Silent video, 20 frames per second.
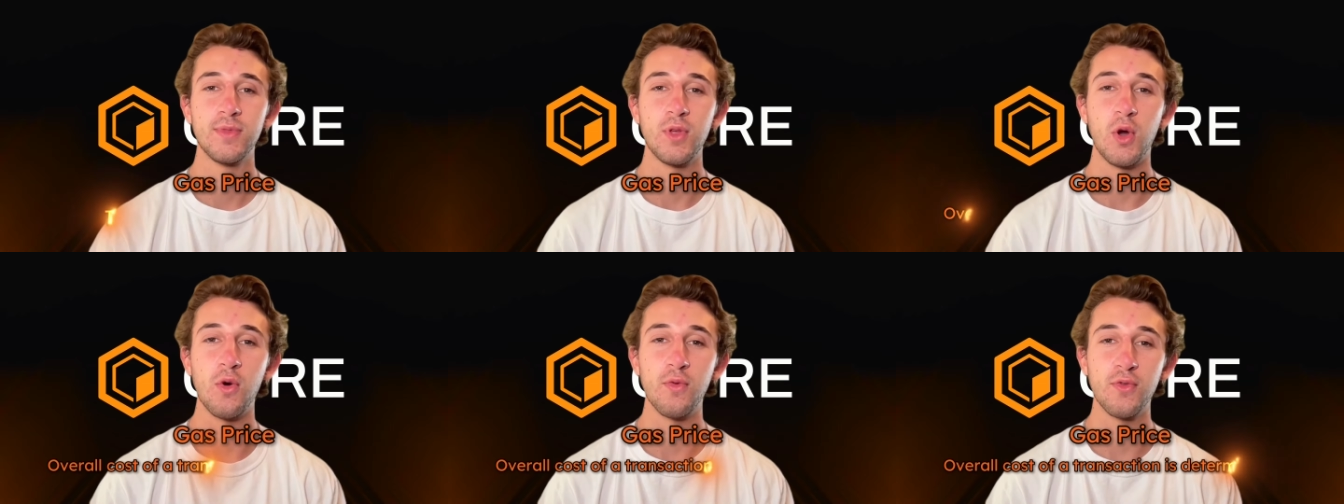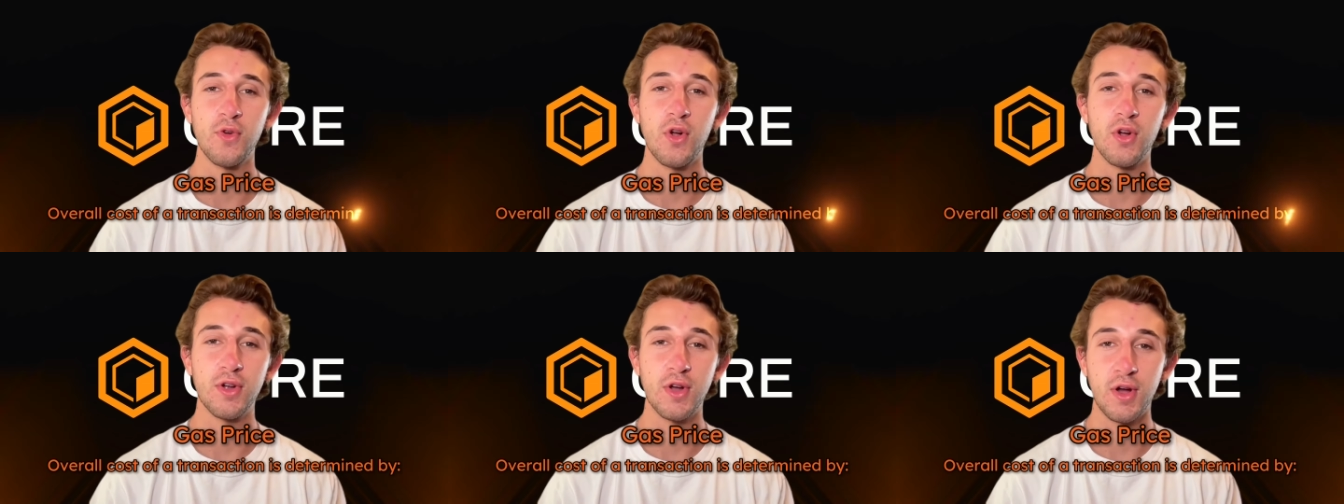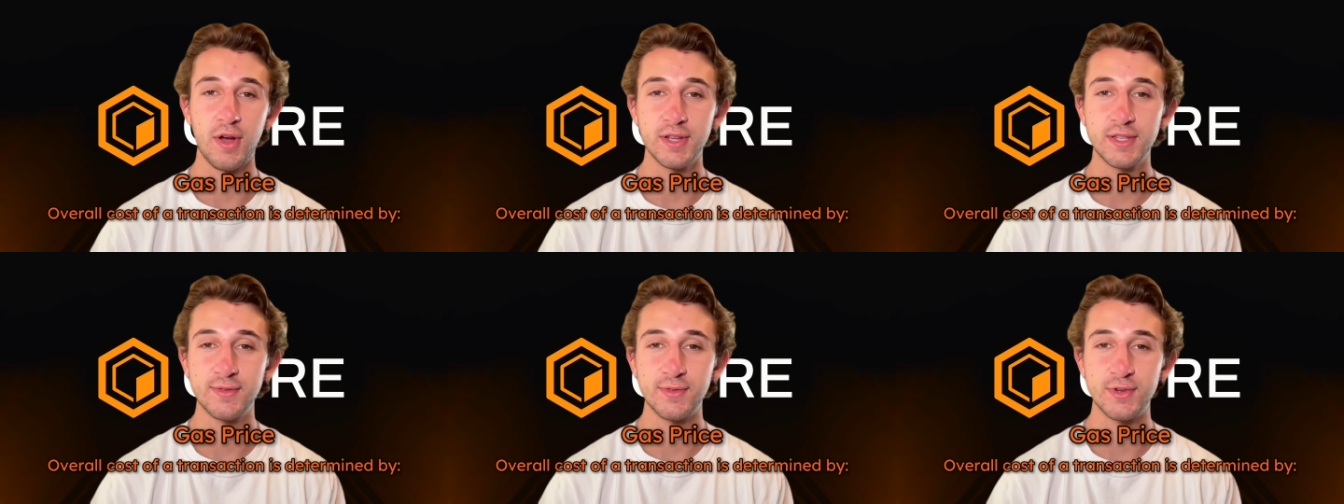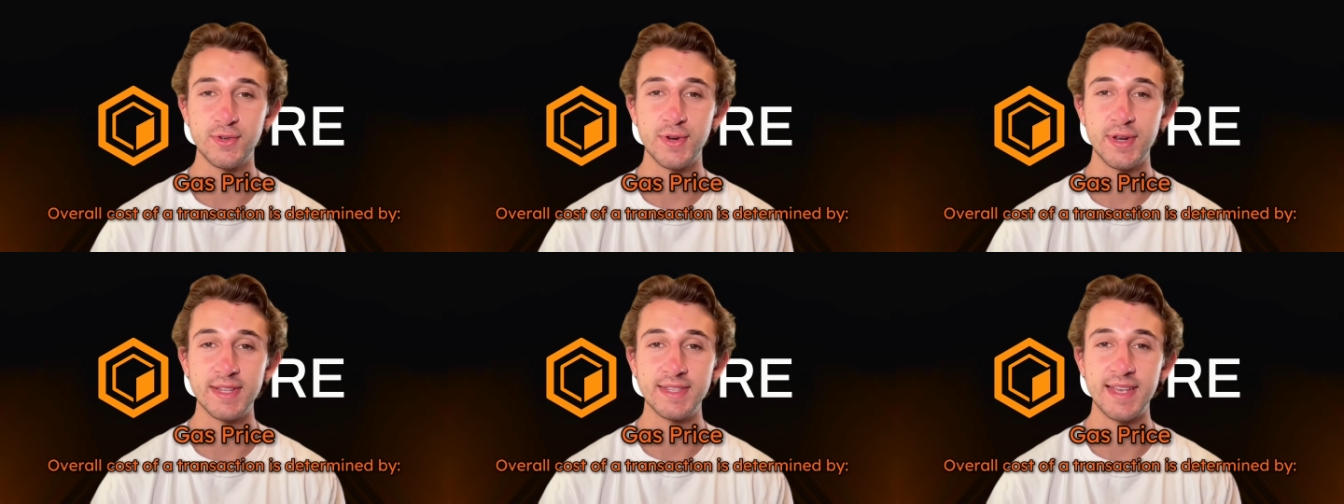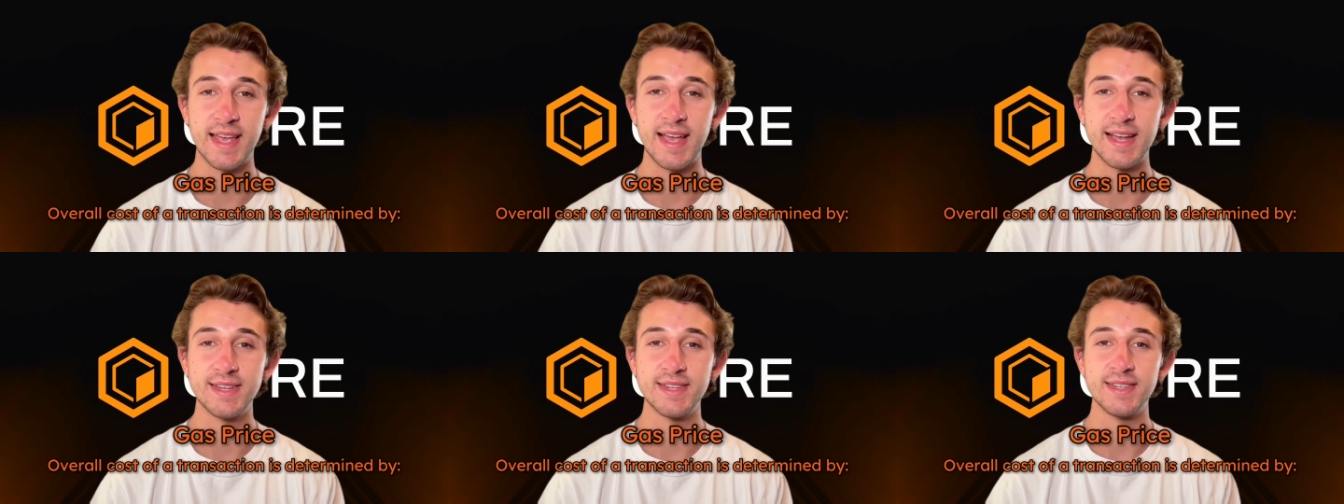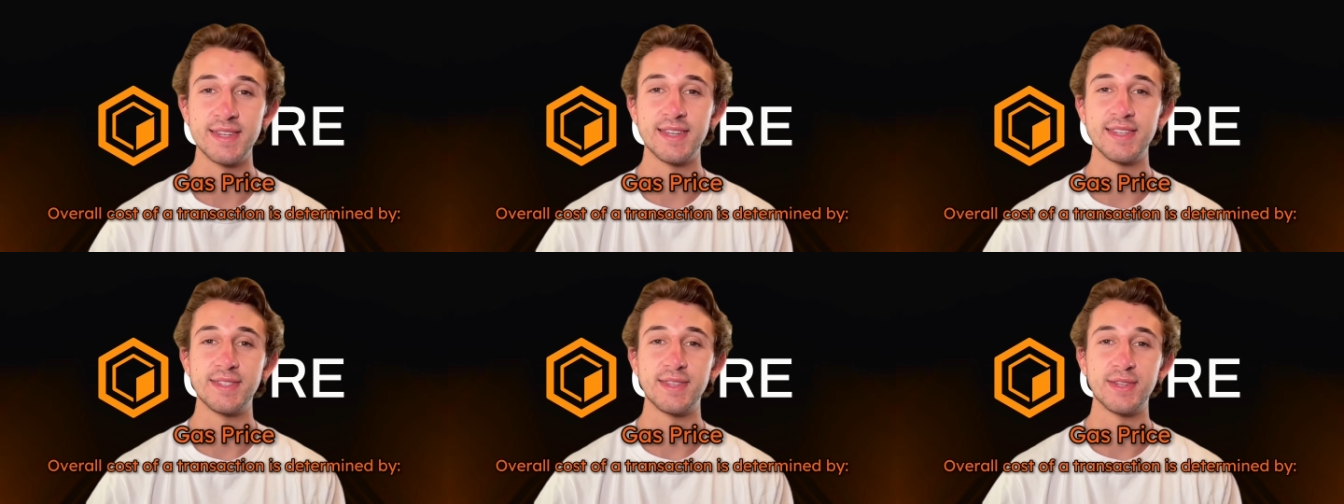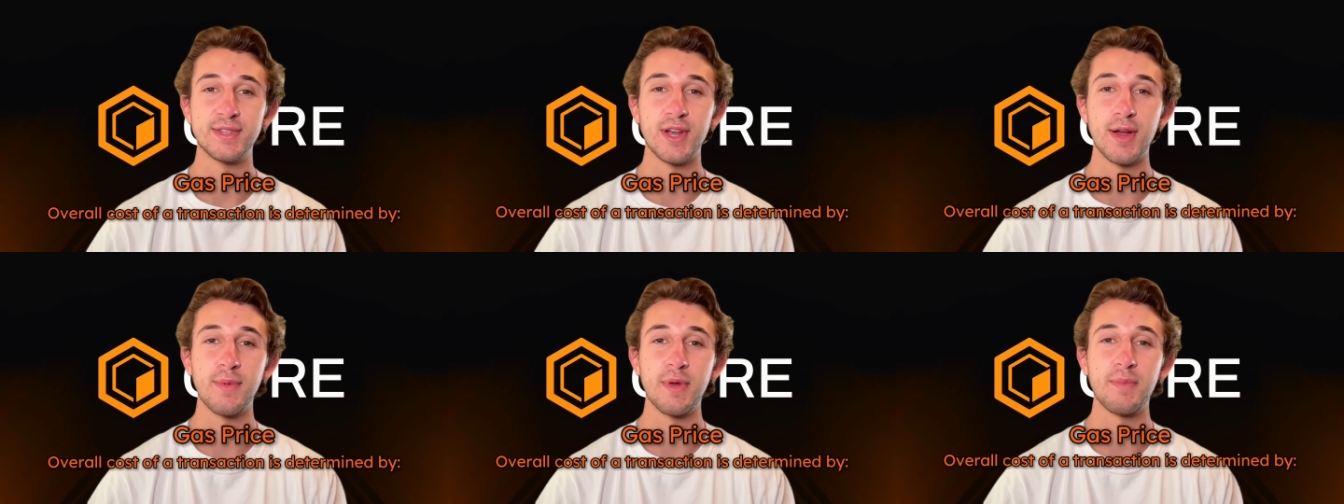The overall cost of a transaction is
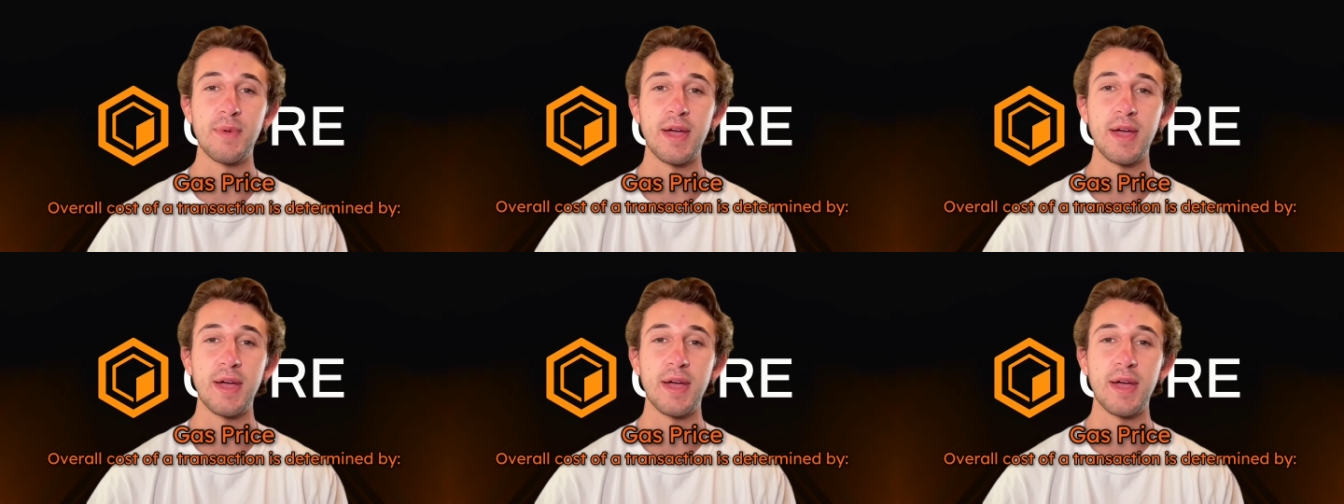determined